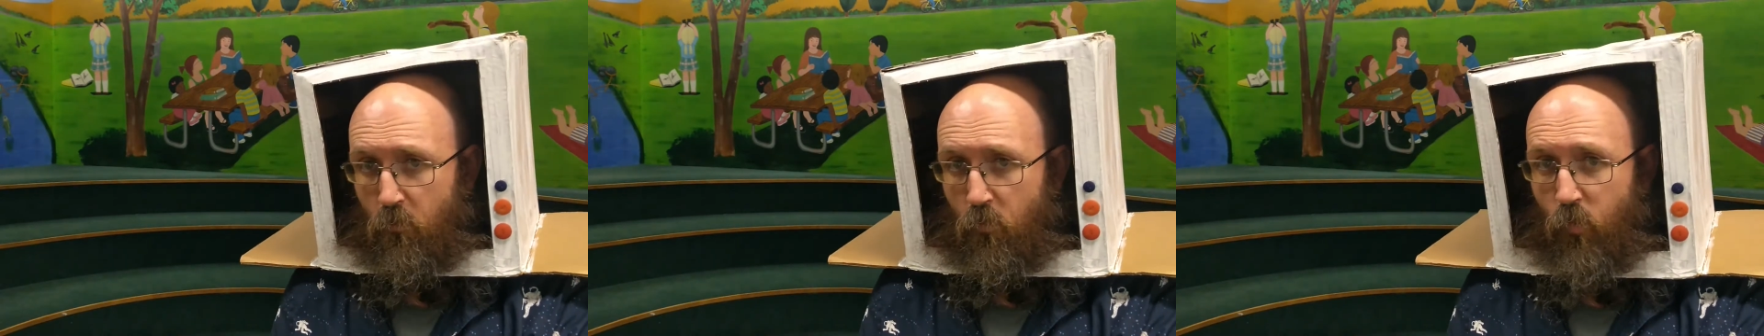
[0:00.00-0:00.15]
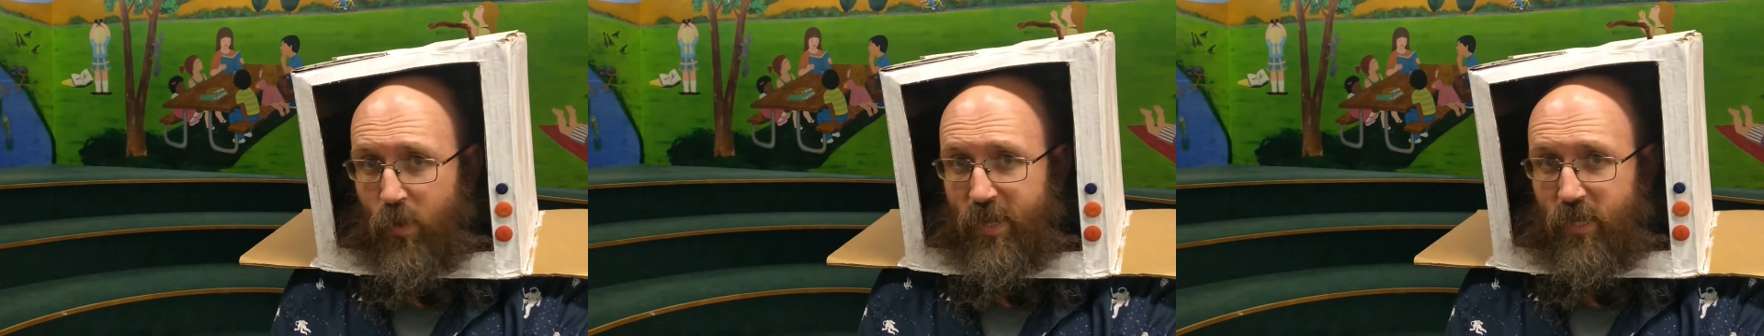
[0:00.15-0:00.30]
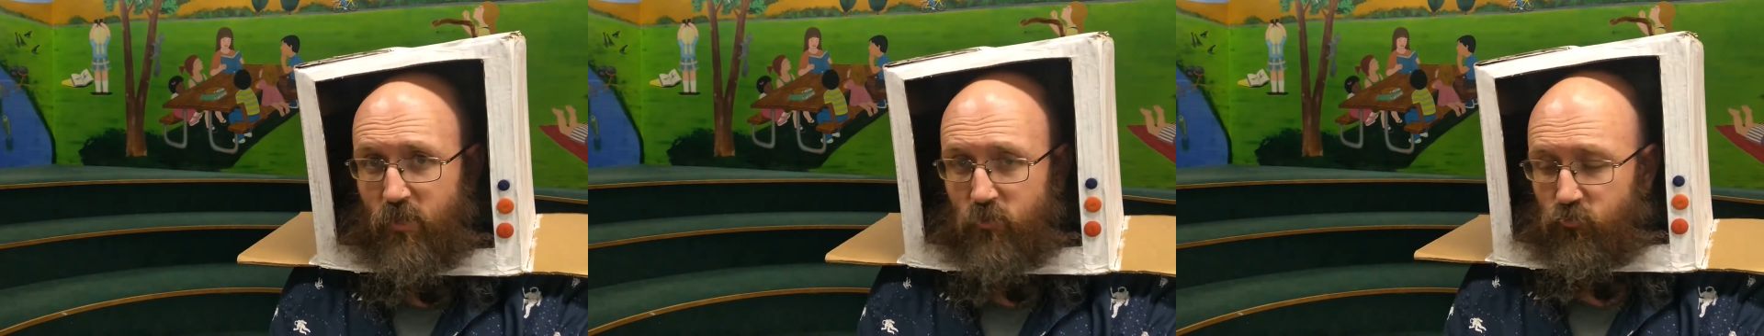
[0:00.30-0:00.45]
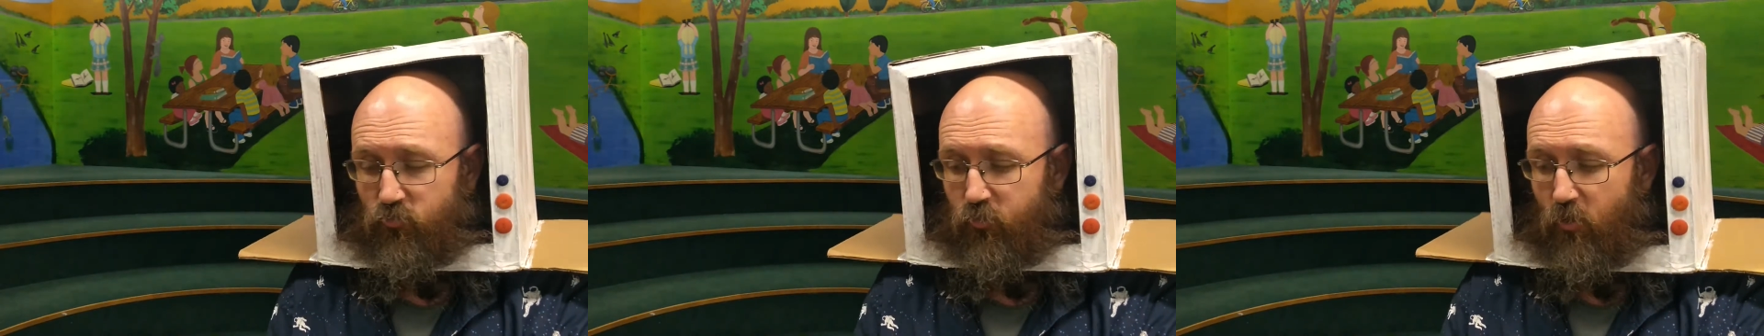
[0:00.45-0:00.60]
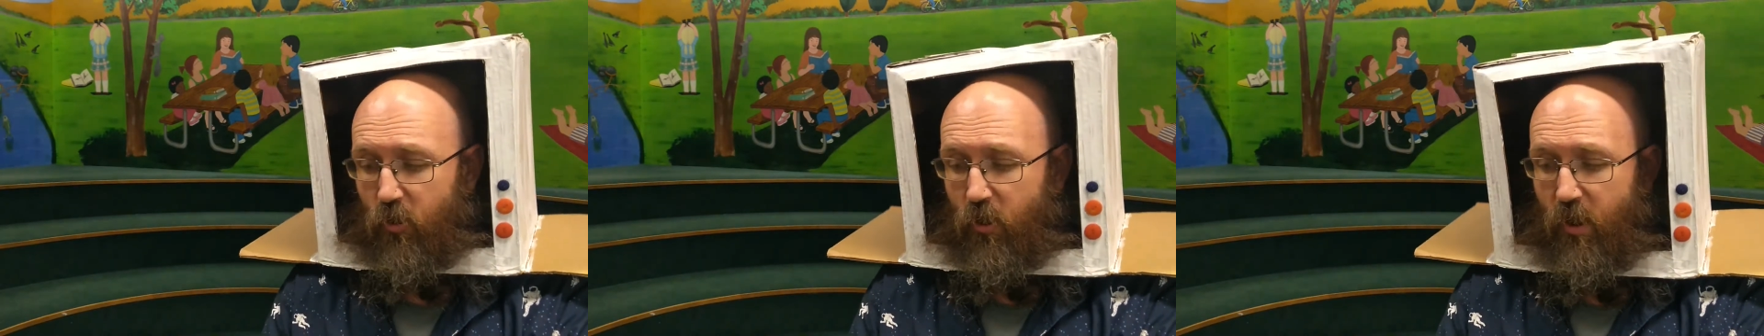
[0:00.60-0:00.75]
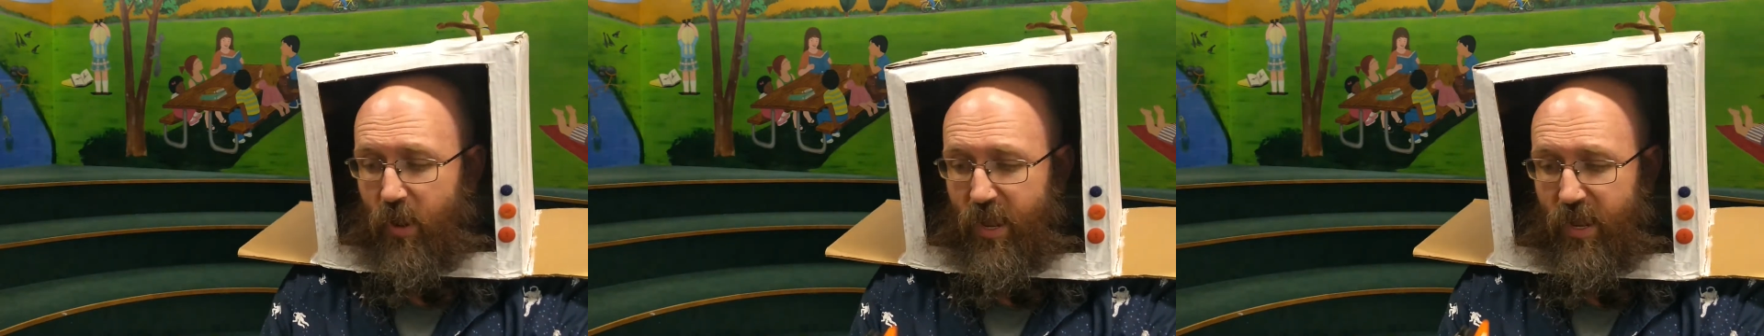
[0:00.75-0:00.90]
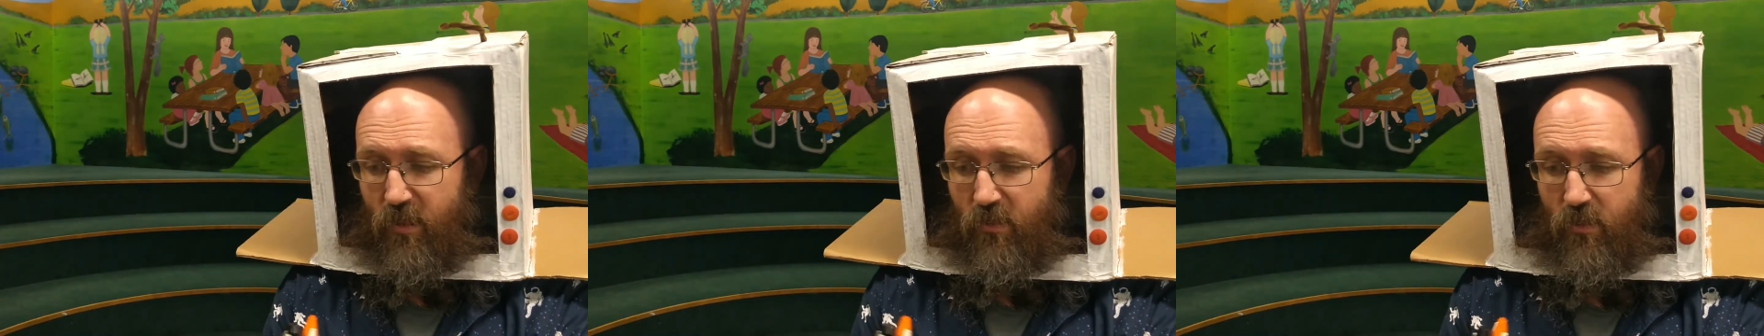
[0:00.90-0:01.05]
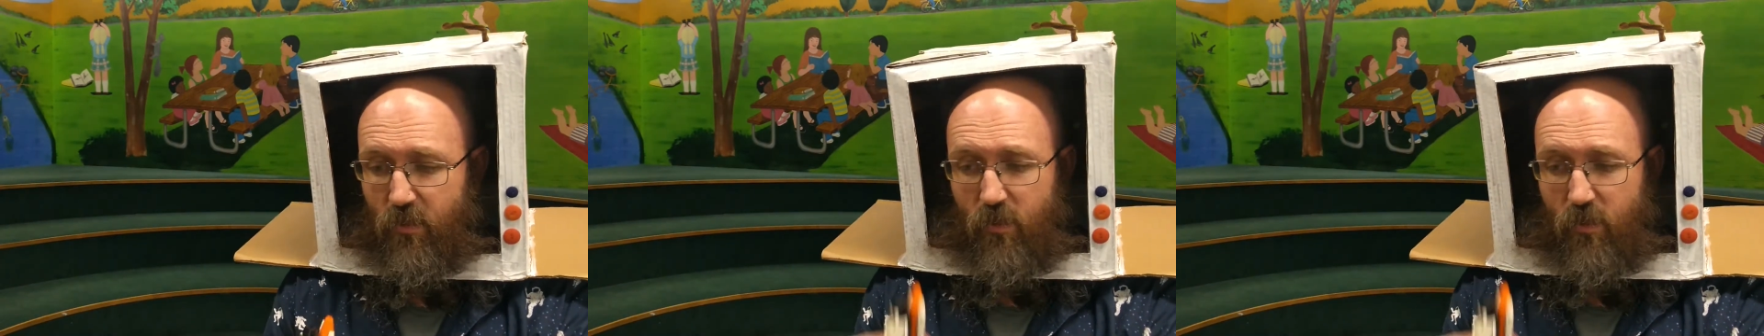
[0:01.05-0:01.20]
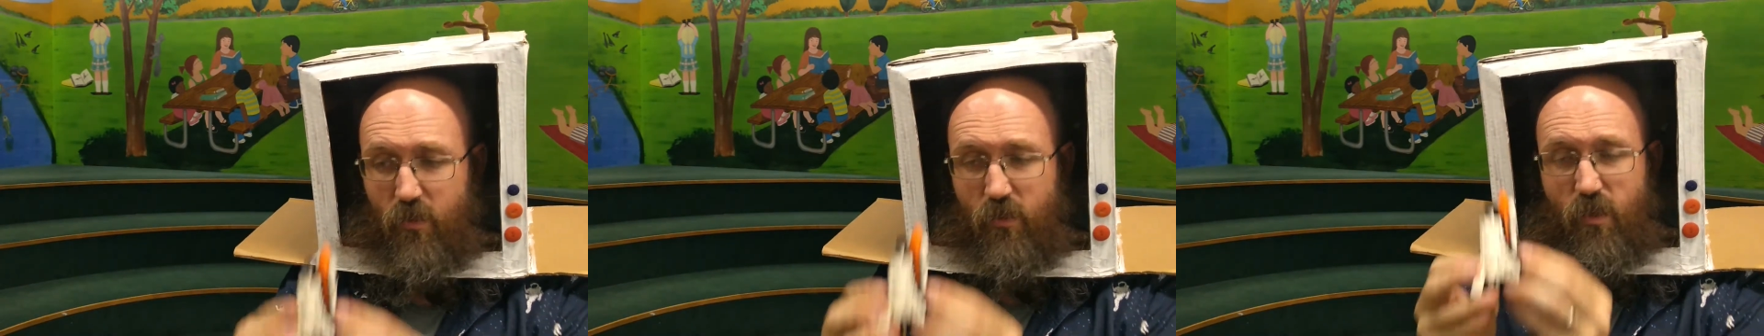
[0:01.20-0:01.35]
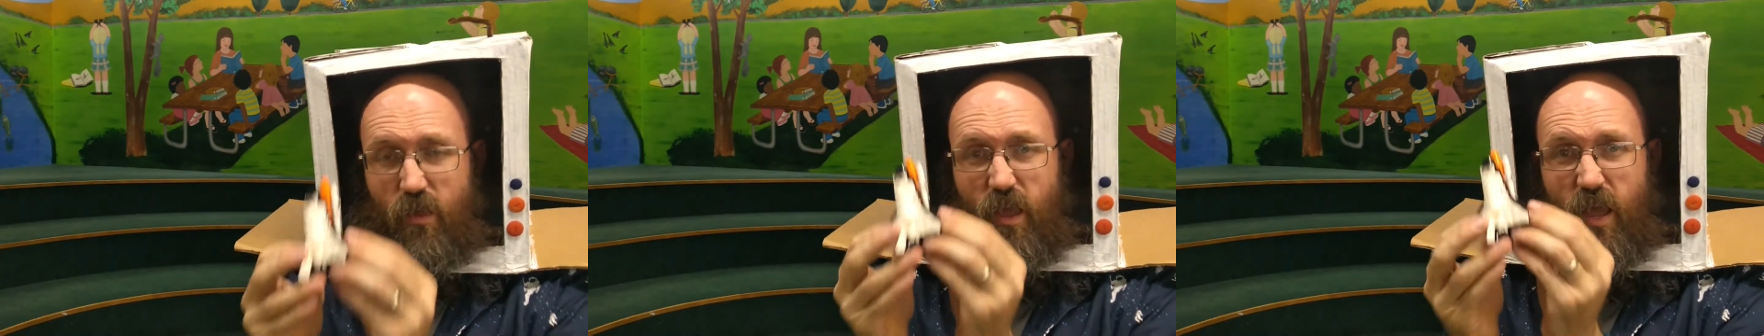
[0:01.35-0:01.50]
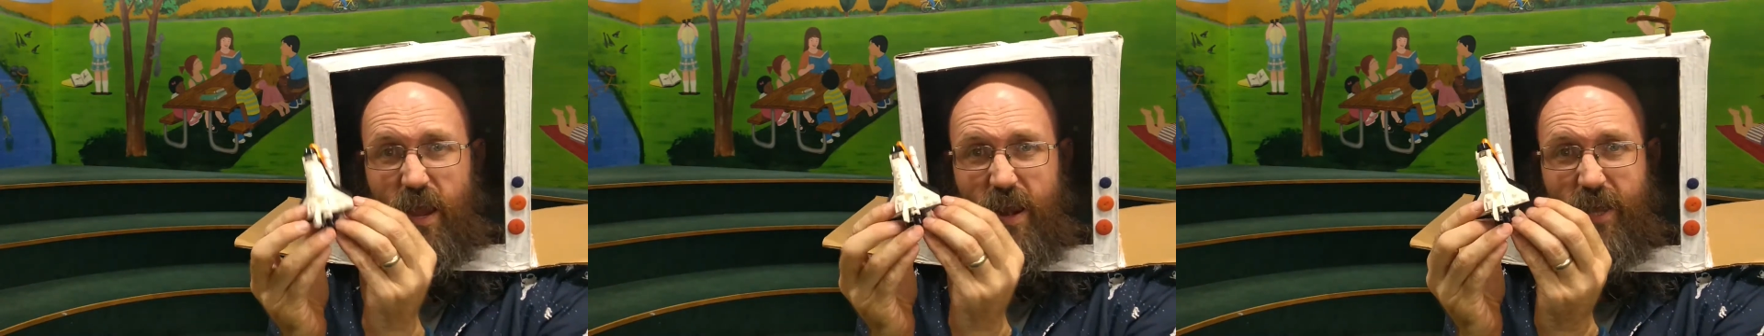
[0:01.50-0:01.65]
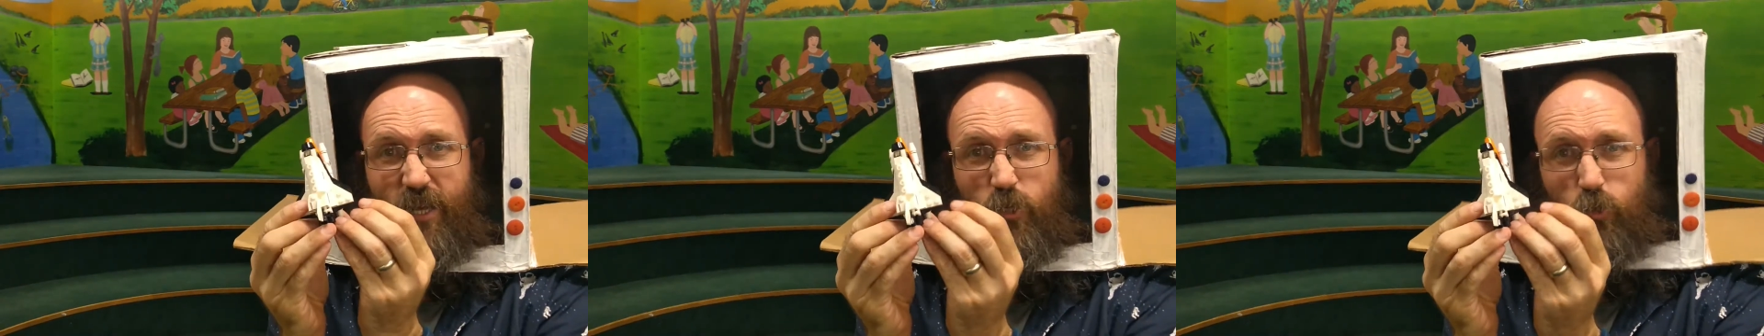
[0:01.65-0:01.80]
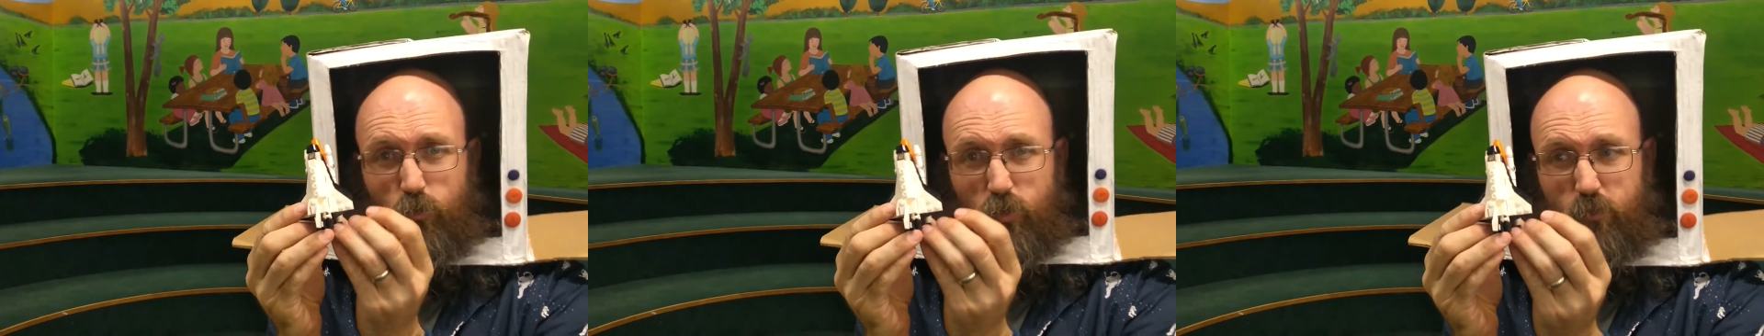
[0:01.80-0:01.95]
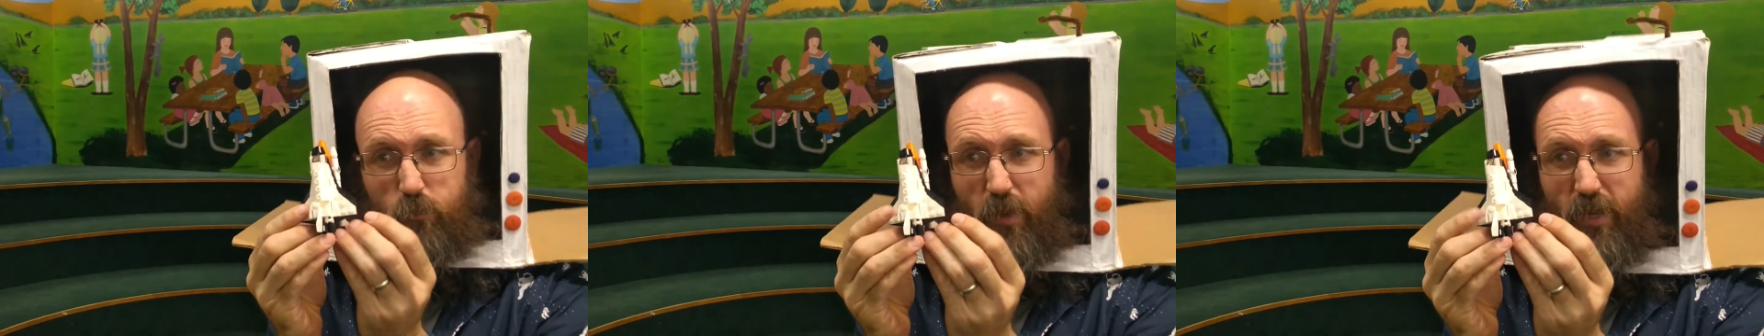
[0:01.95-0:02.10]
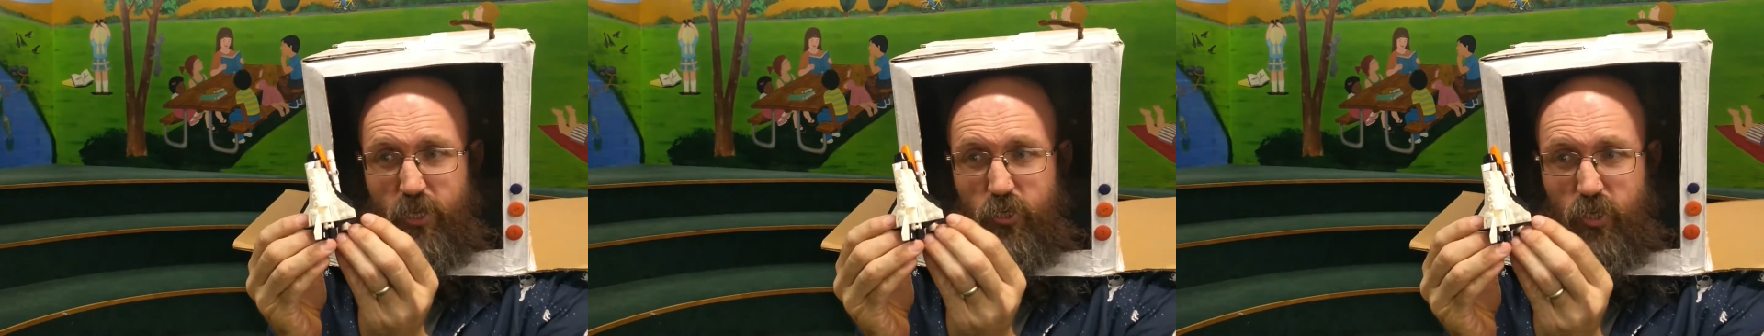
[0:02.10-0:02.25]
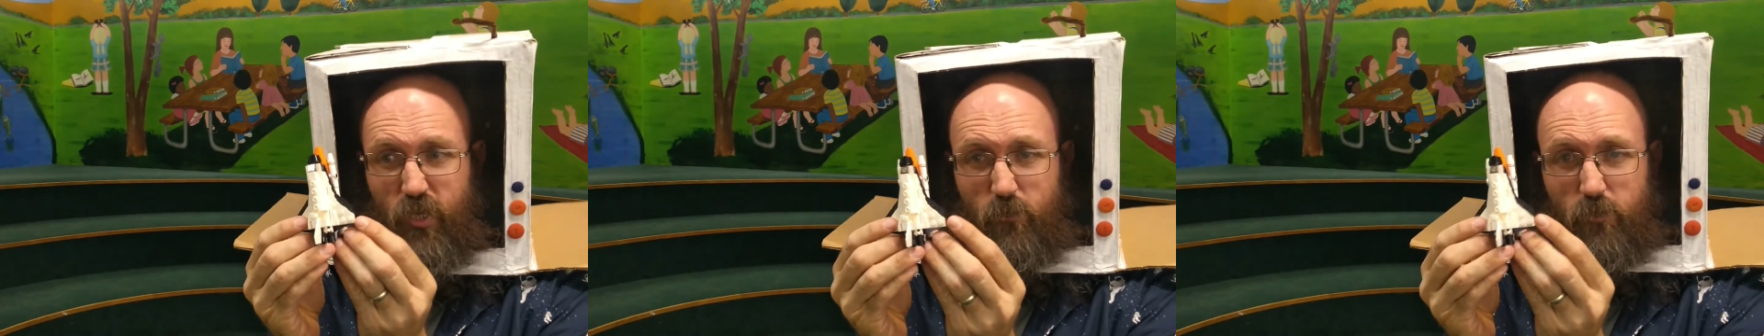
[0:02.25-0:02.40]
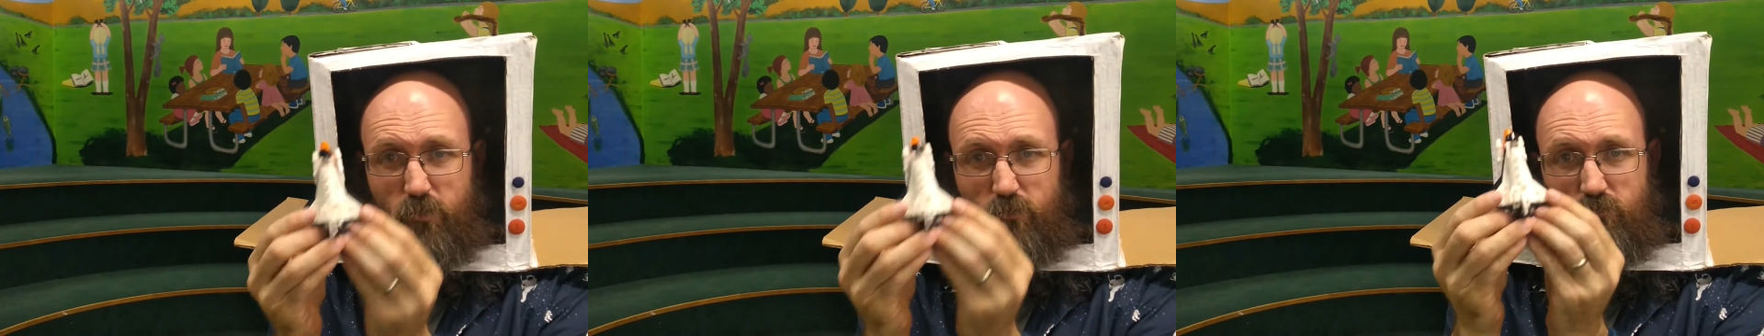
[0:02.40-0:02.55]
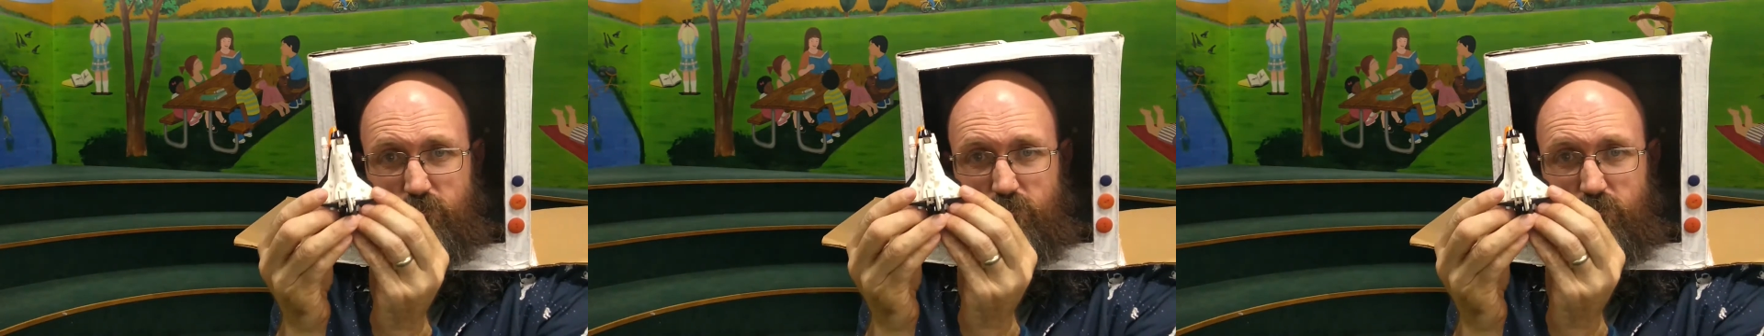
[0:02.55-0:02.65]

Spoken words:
We could try an actual spaceship,